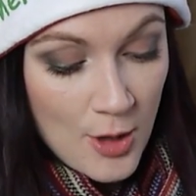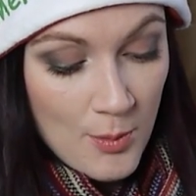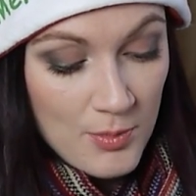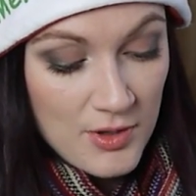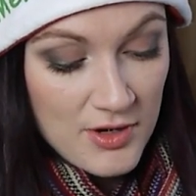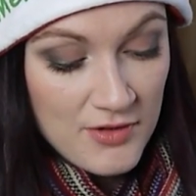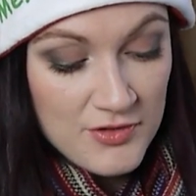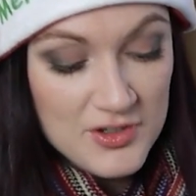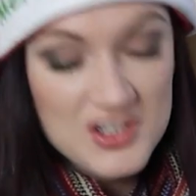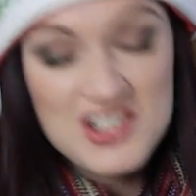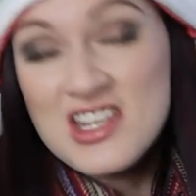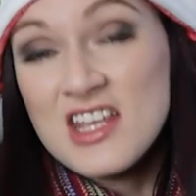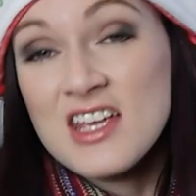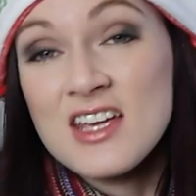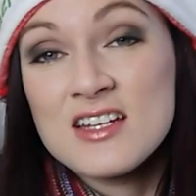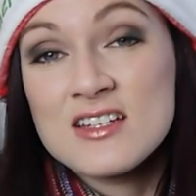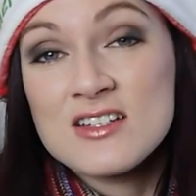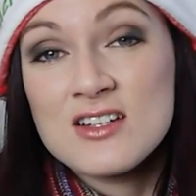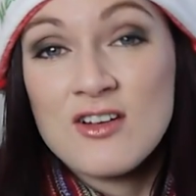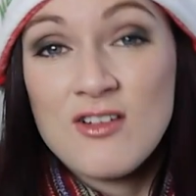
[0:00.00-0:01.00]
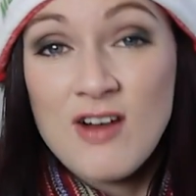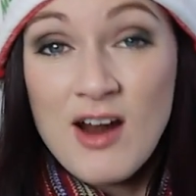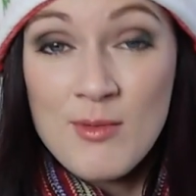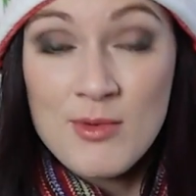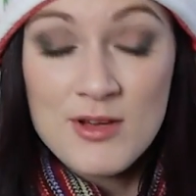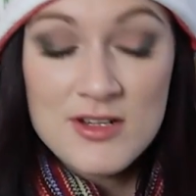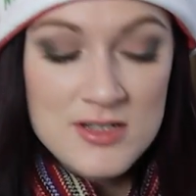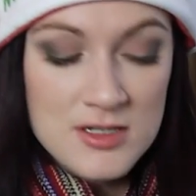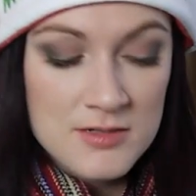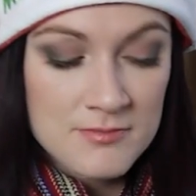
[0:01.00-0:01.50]
but if you see it, grab
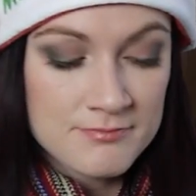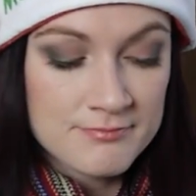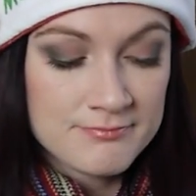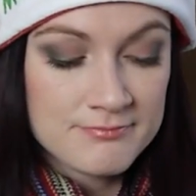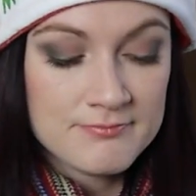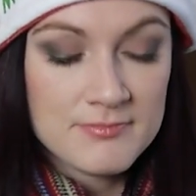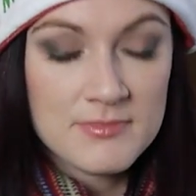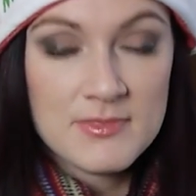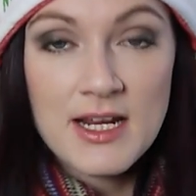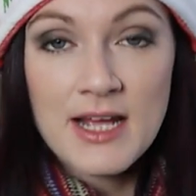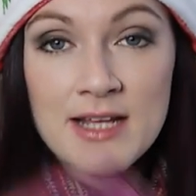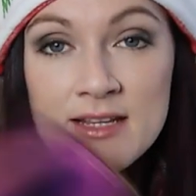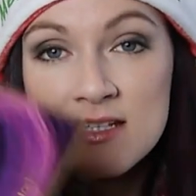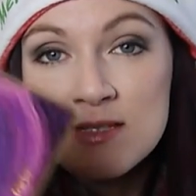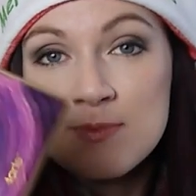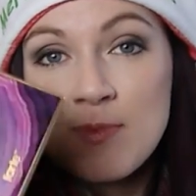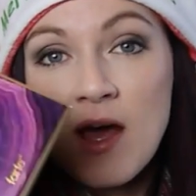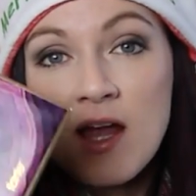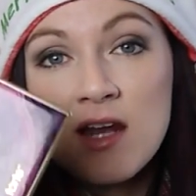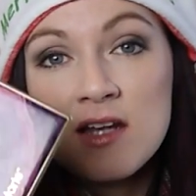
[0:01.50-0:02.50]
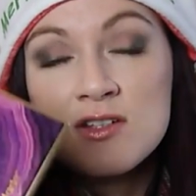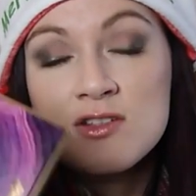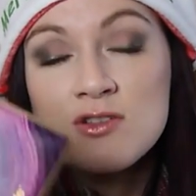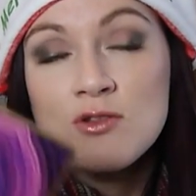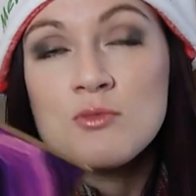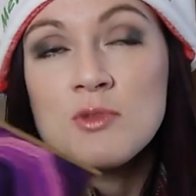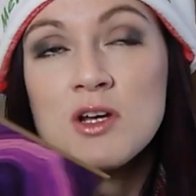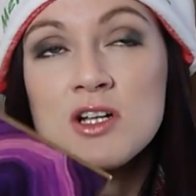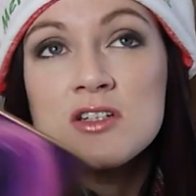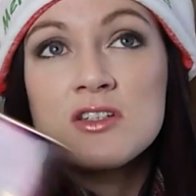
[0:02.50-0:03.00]
it. Like this palette
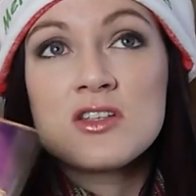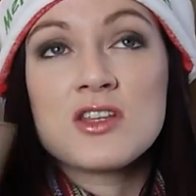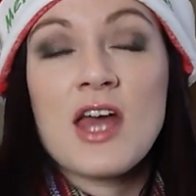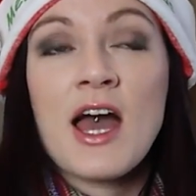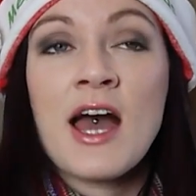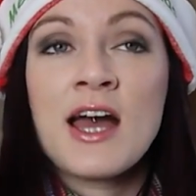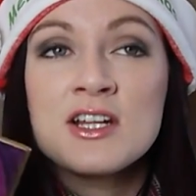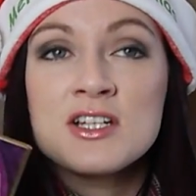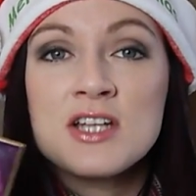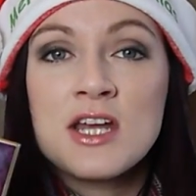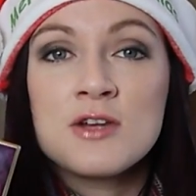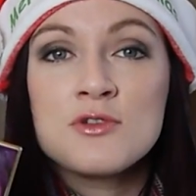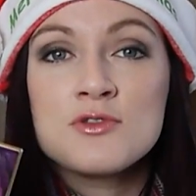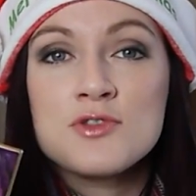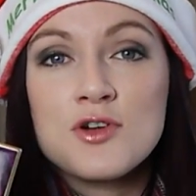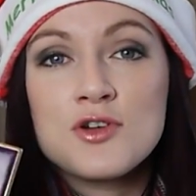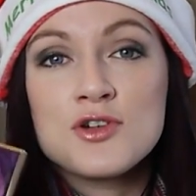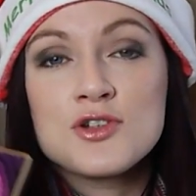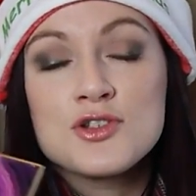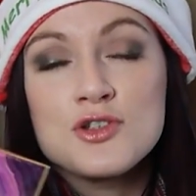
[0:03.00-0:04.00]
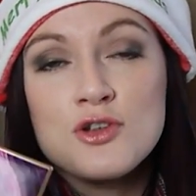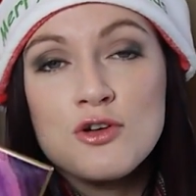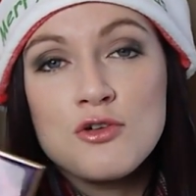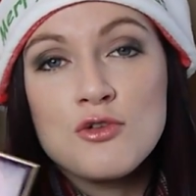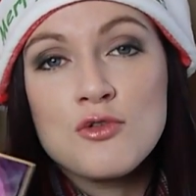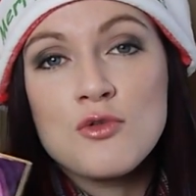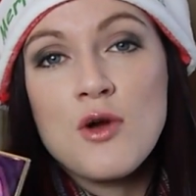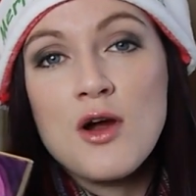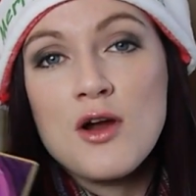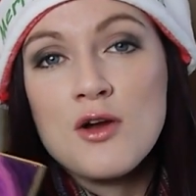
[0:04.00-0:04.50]
so much. So the eyeshadows are
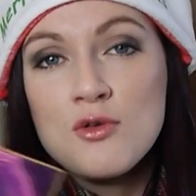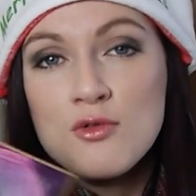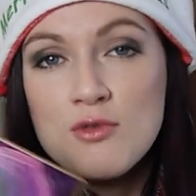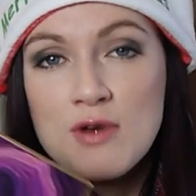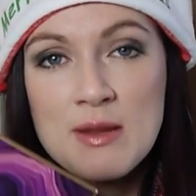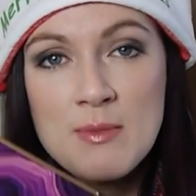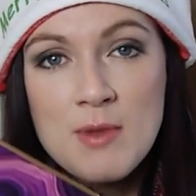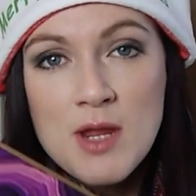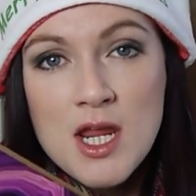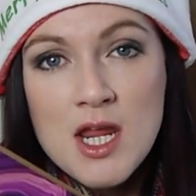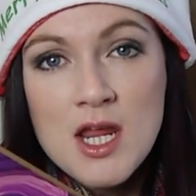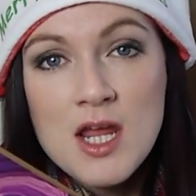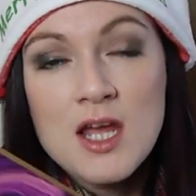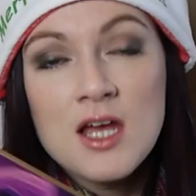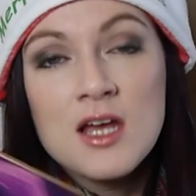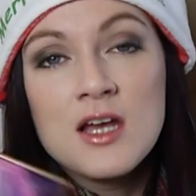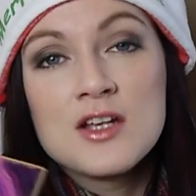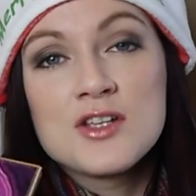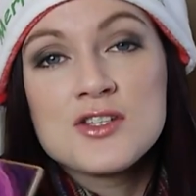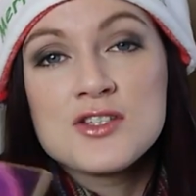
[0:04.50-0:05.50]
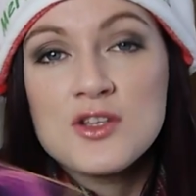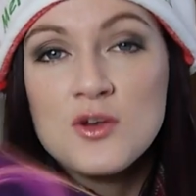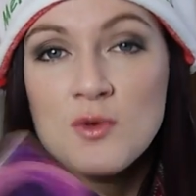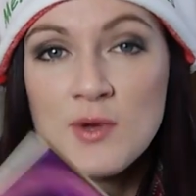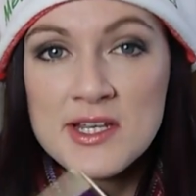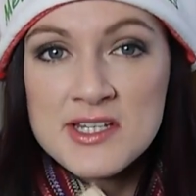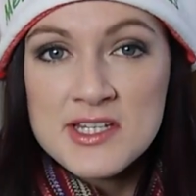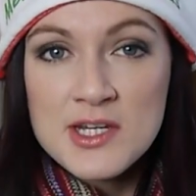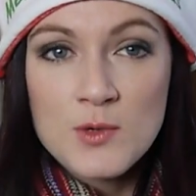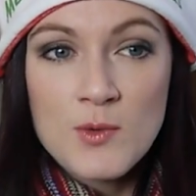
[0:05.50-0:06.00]
so creamy, so
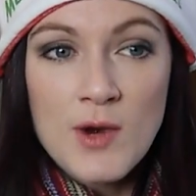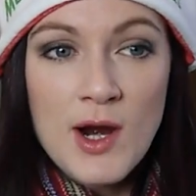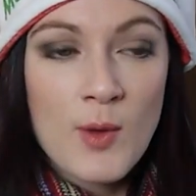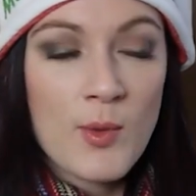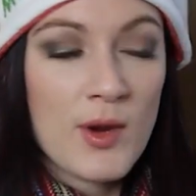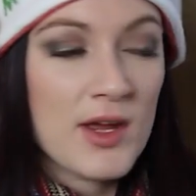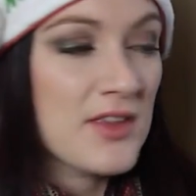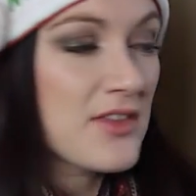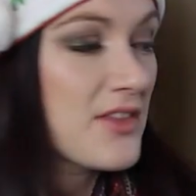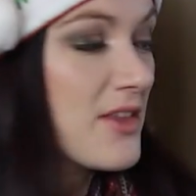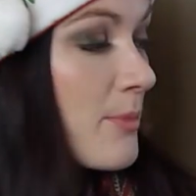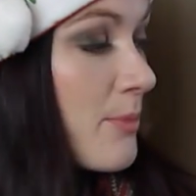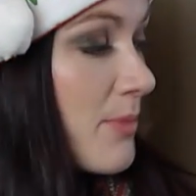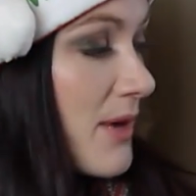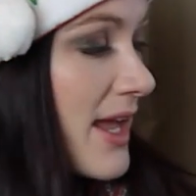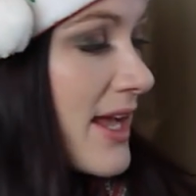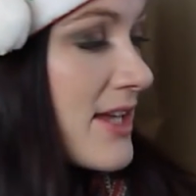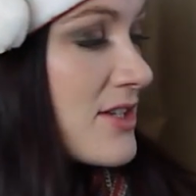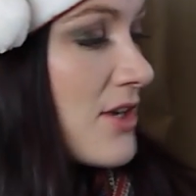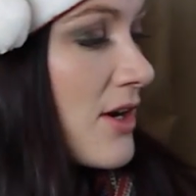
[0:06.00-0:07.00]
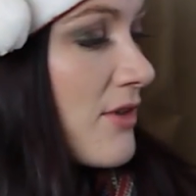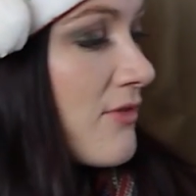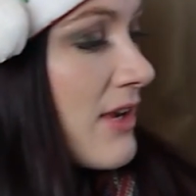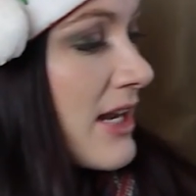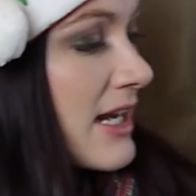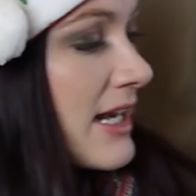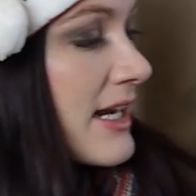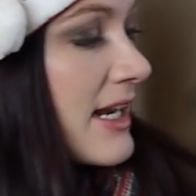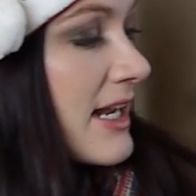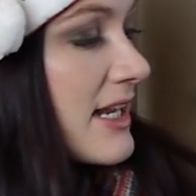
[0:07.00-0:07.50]
easy to work with, they blend out
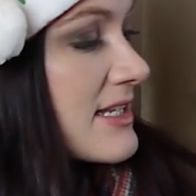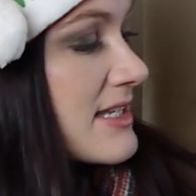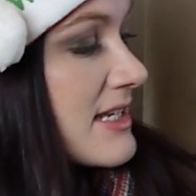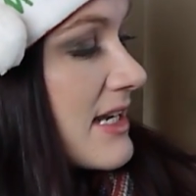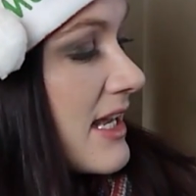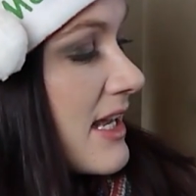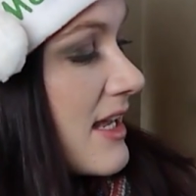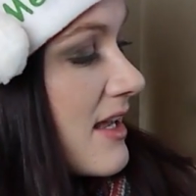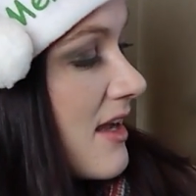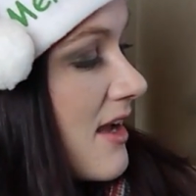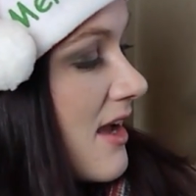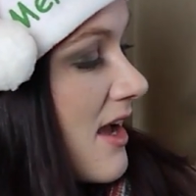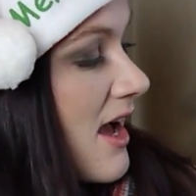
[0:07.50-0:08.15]
really nicely.